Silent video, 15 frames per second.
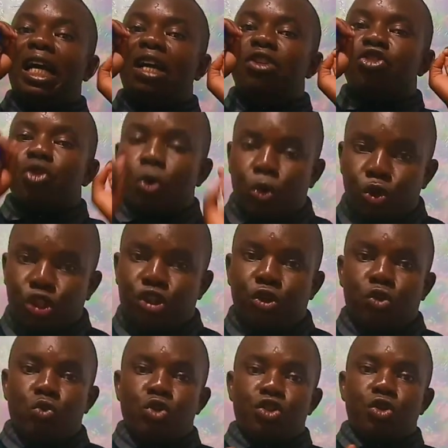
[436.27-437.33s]

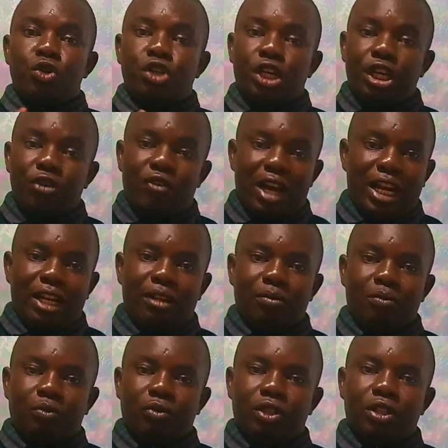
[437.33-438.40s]
solution was not given.
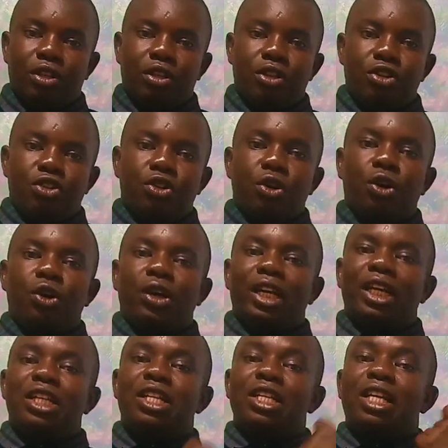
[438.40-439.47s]
So
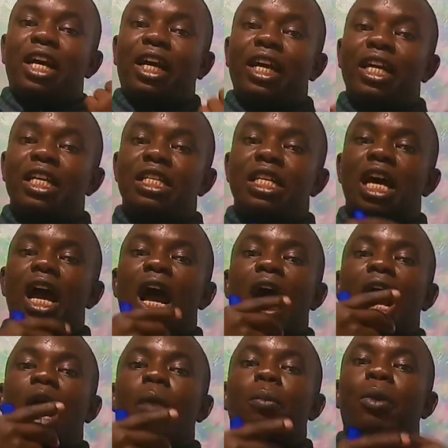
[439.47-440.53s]
in such a case,
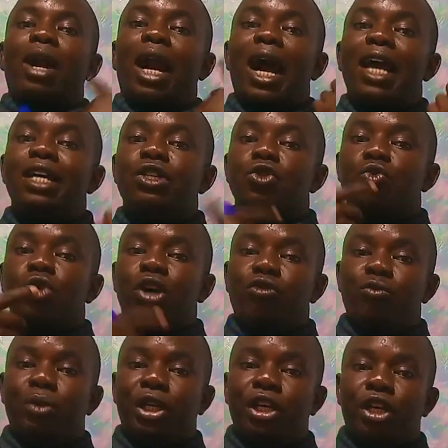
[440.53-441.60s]
a prize would have
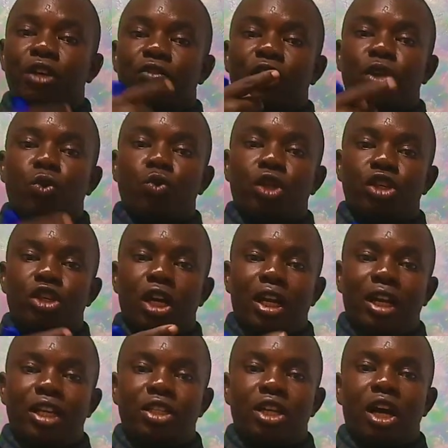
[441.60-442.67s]
been given to the
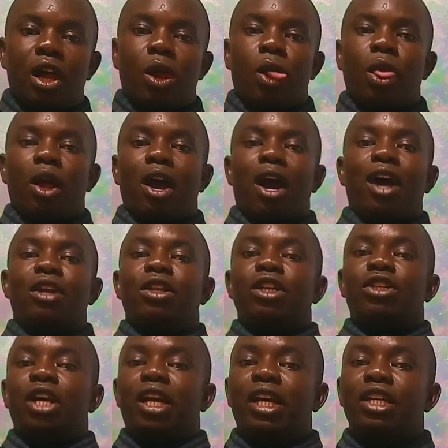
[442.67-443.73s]
challenger, and the
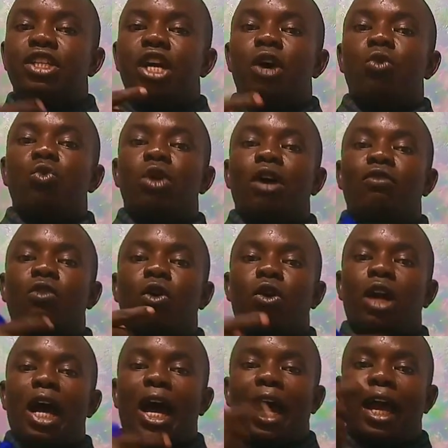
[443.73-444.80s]
challenger would have
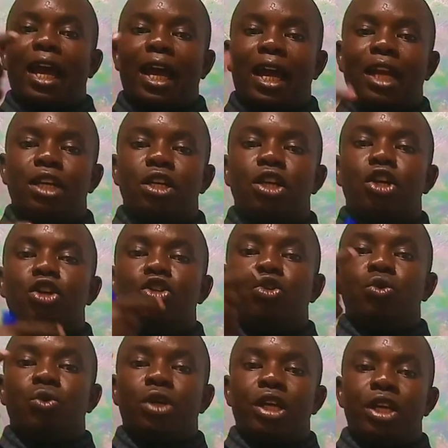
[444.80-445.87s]
gone ahead
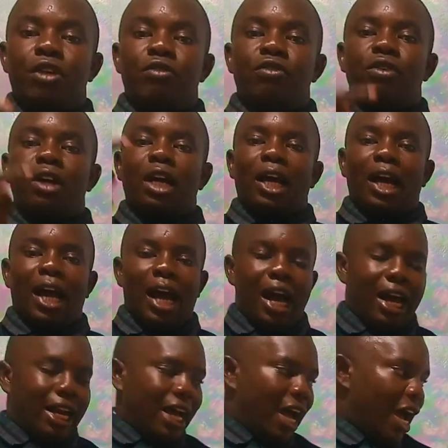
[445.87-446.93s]
to give
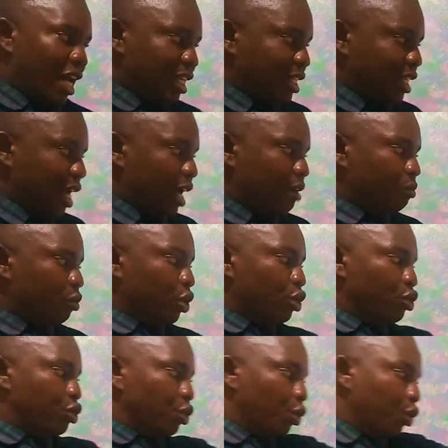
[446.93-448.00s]
an answer.
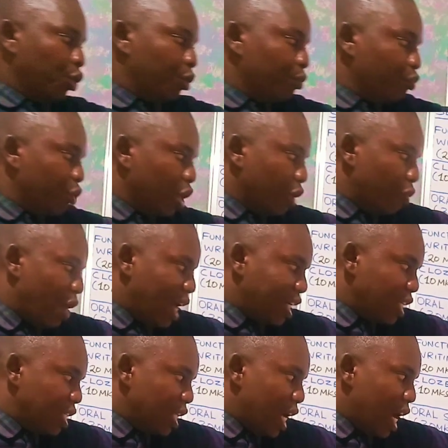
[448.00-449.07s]
So that
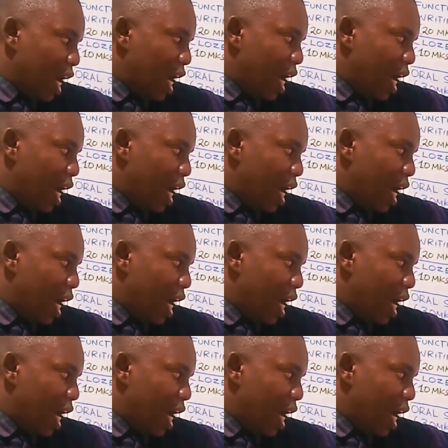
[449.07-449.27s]
is